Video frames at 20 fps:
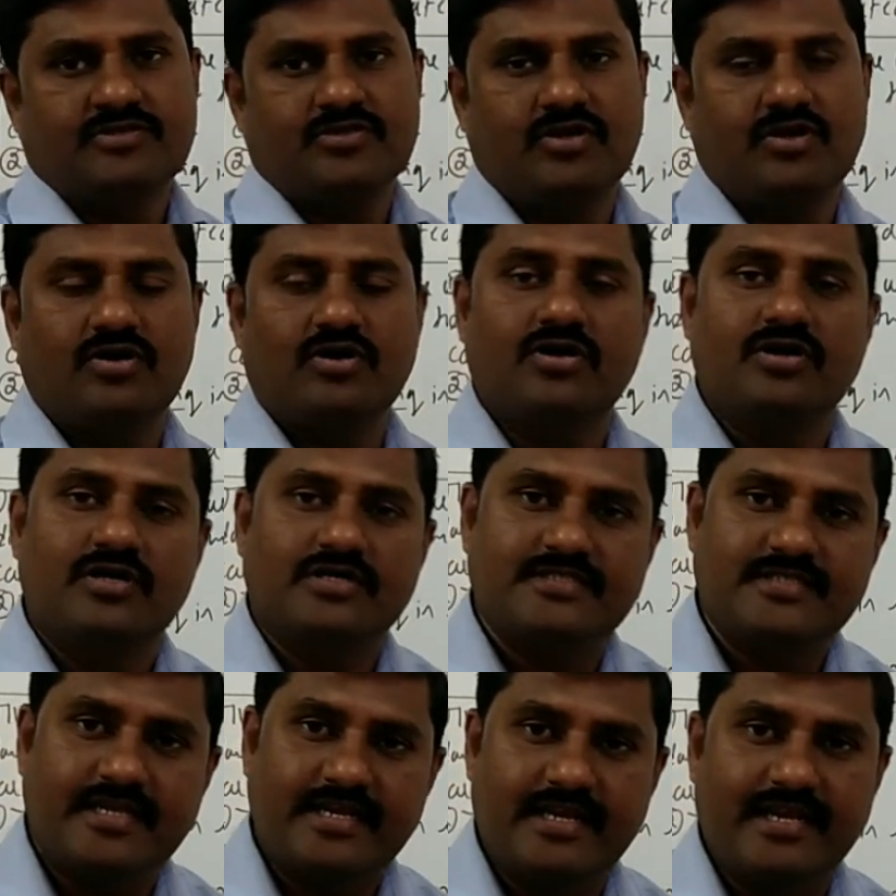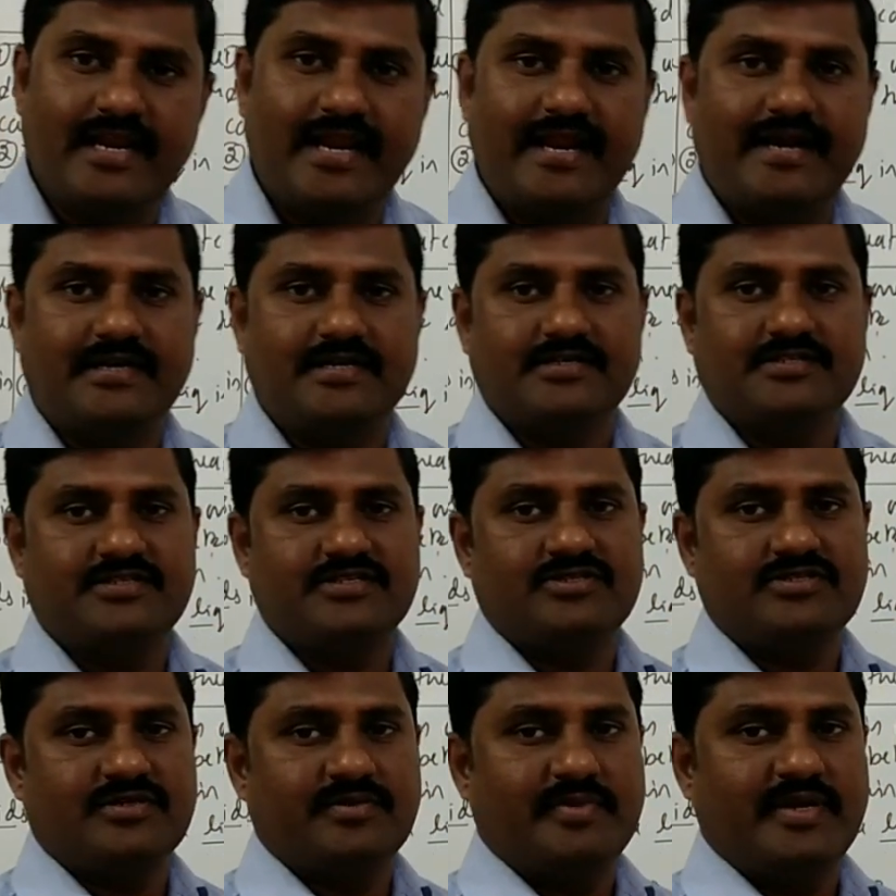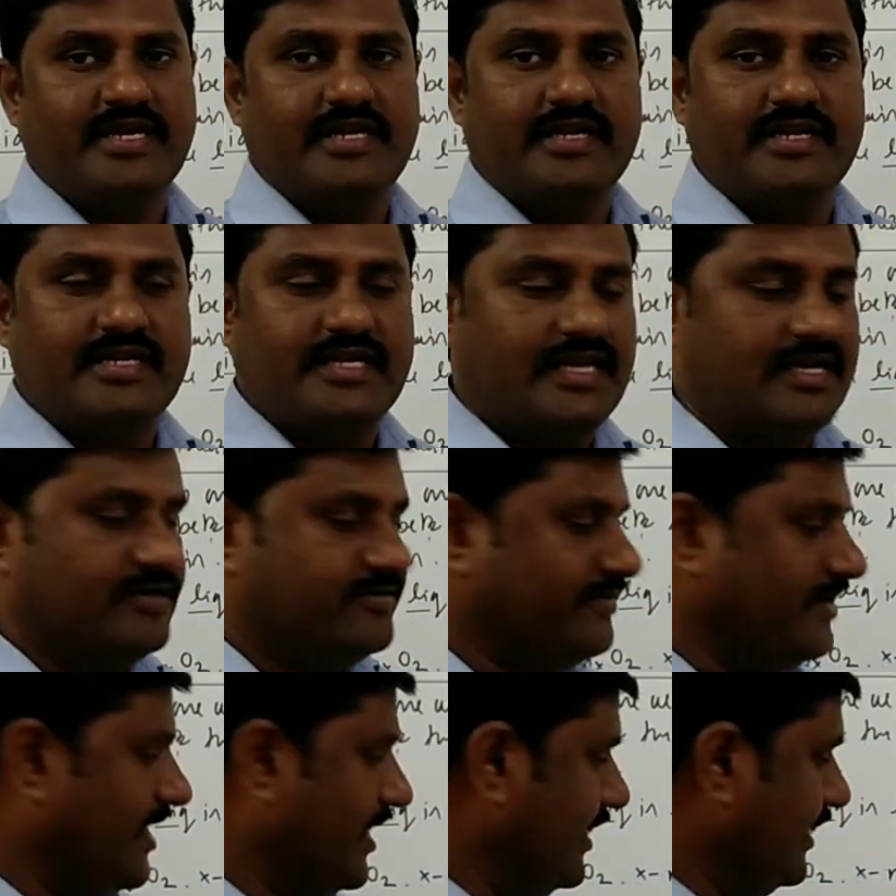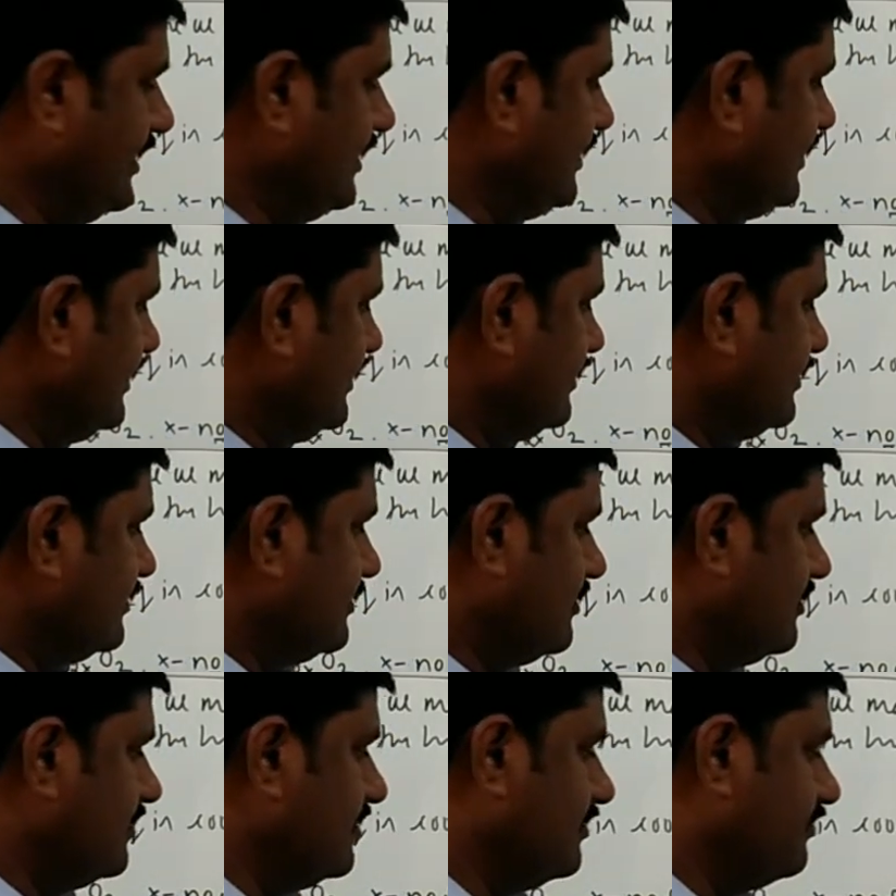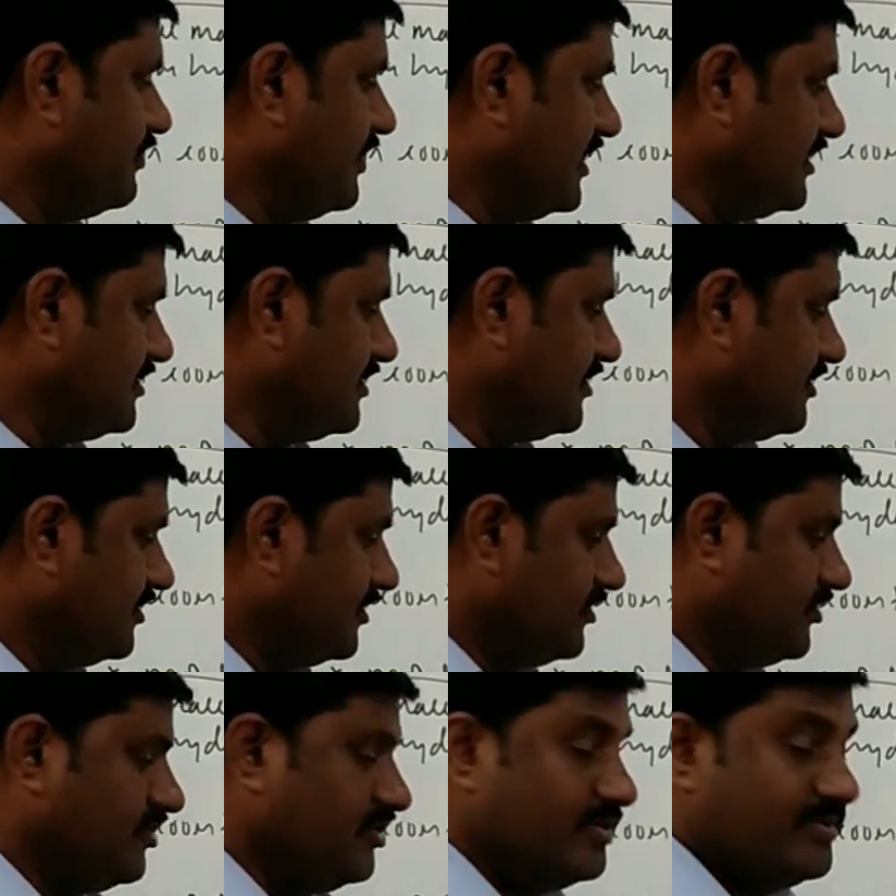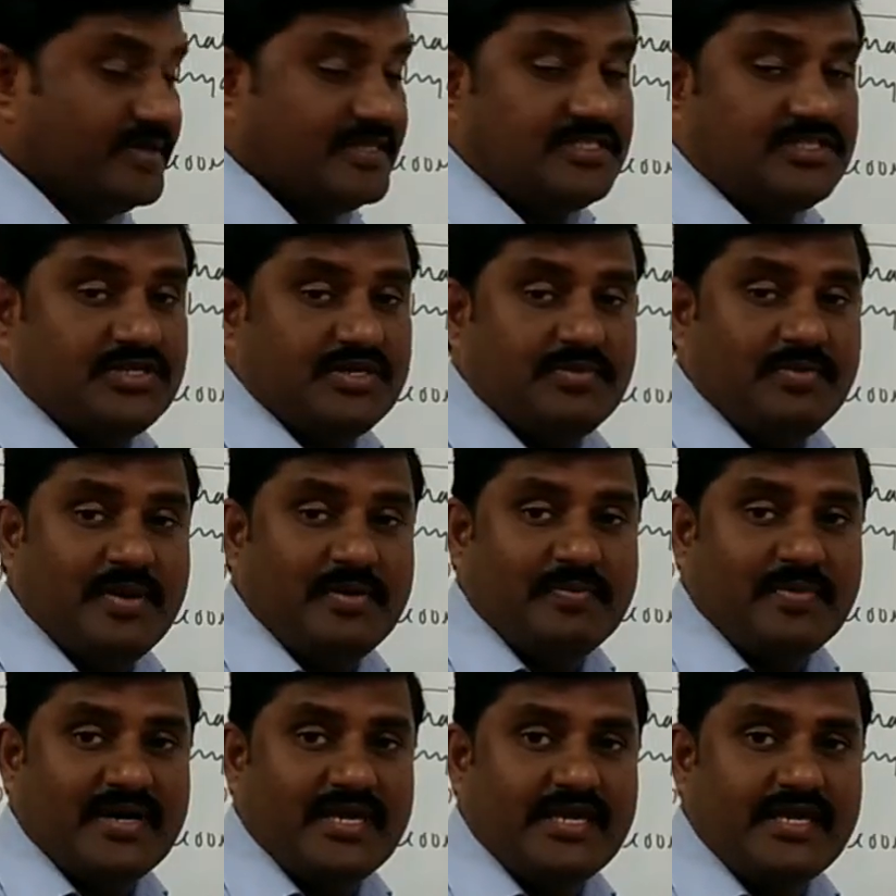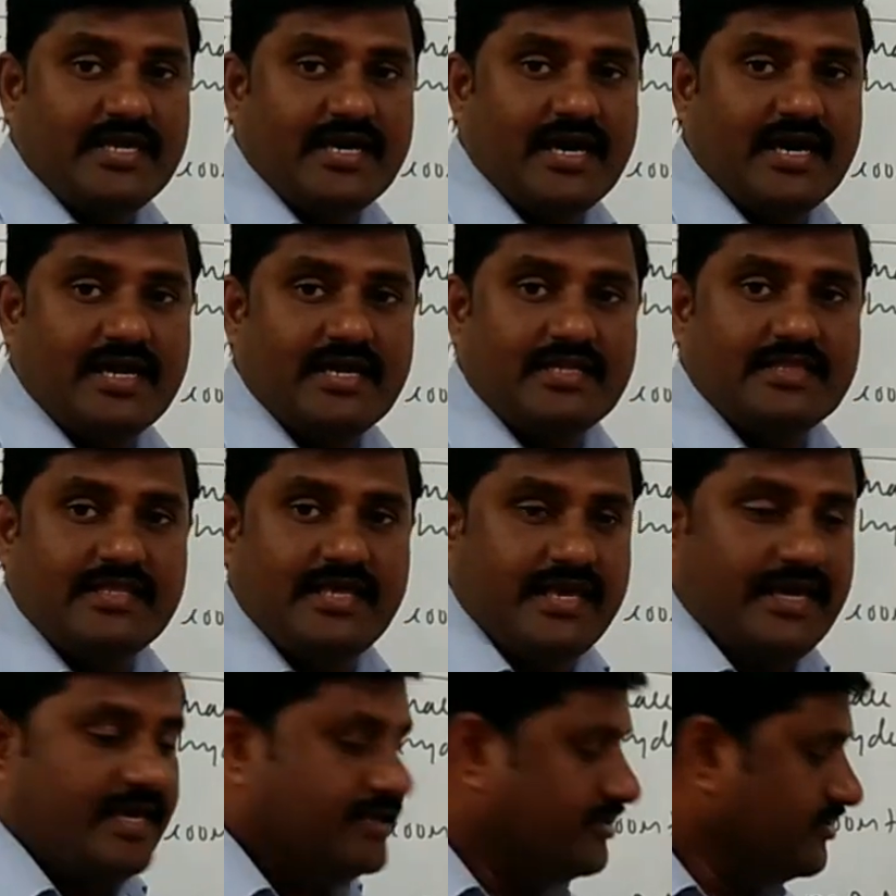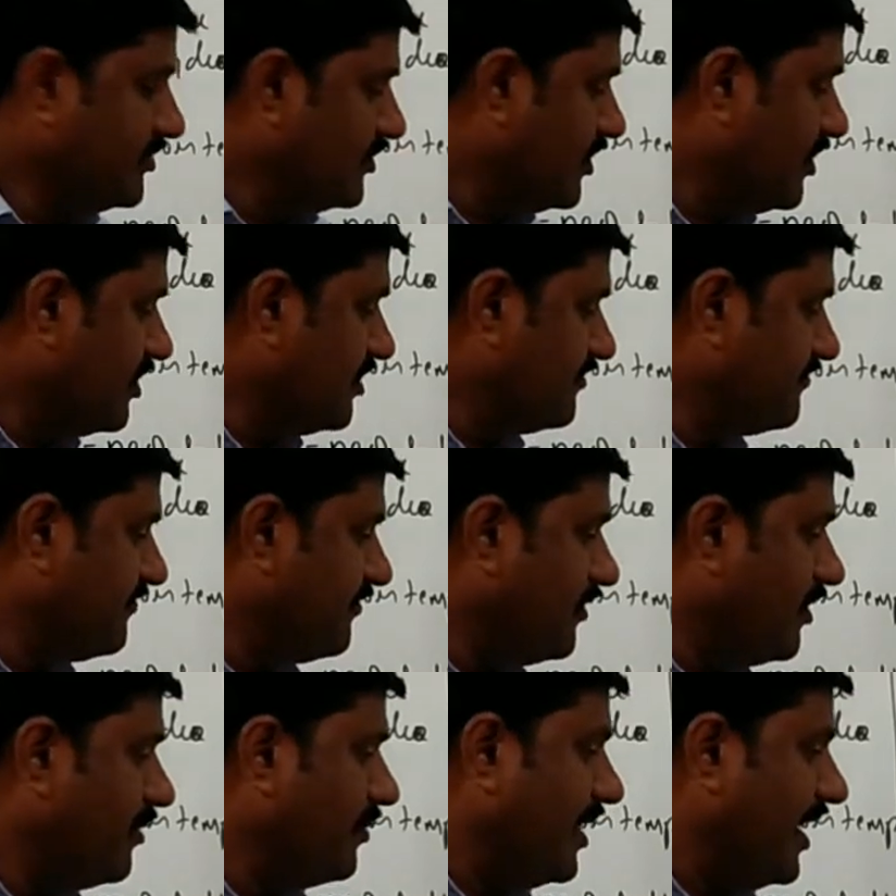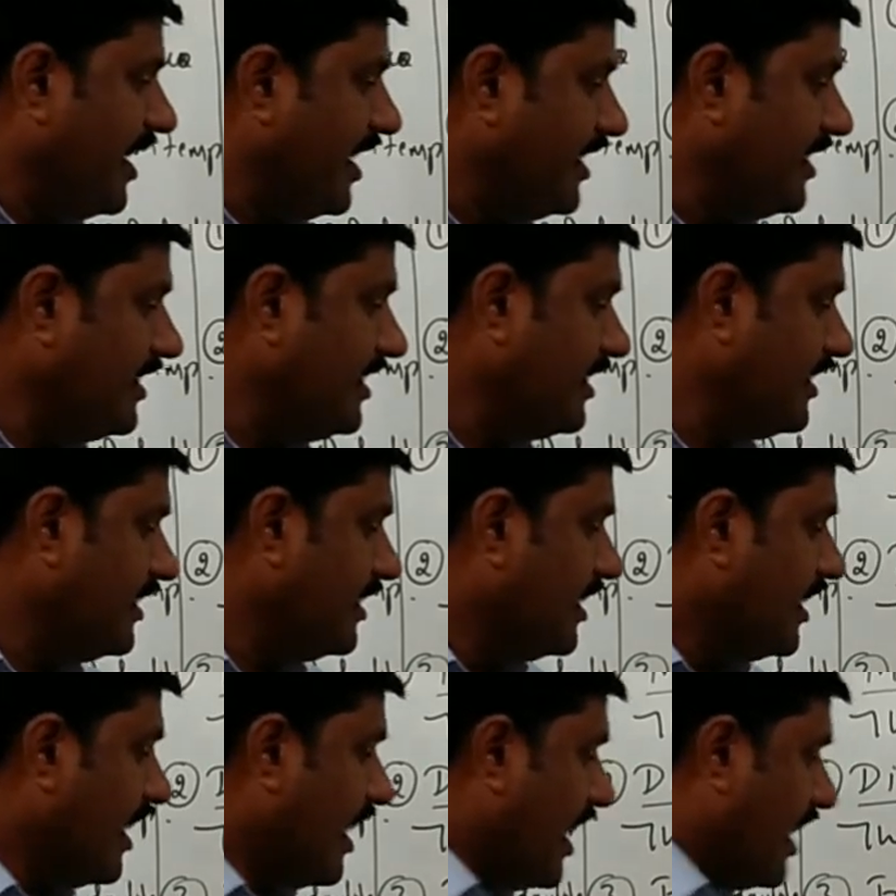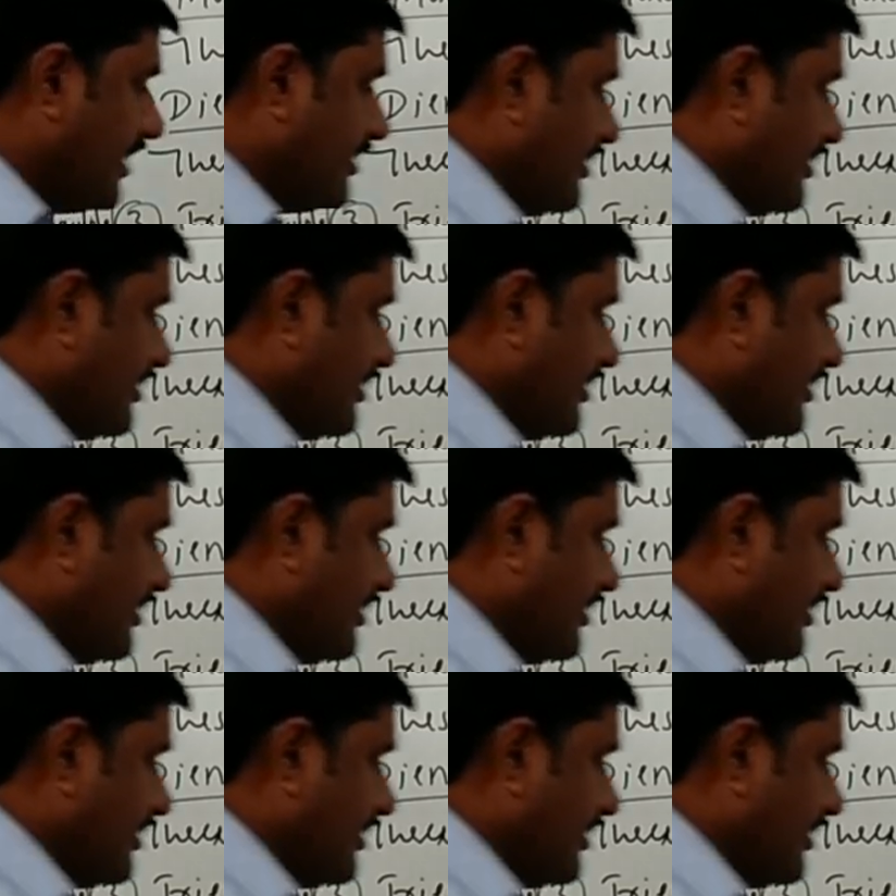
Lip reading: circulatory system in detailed way. So, but you must remember here they do not form any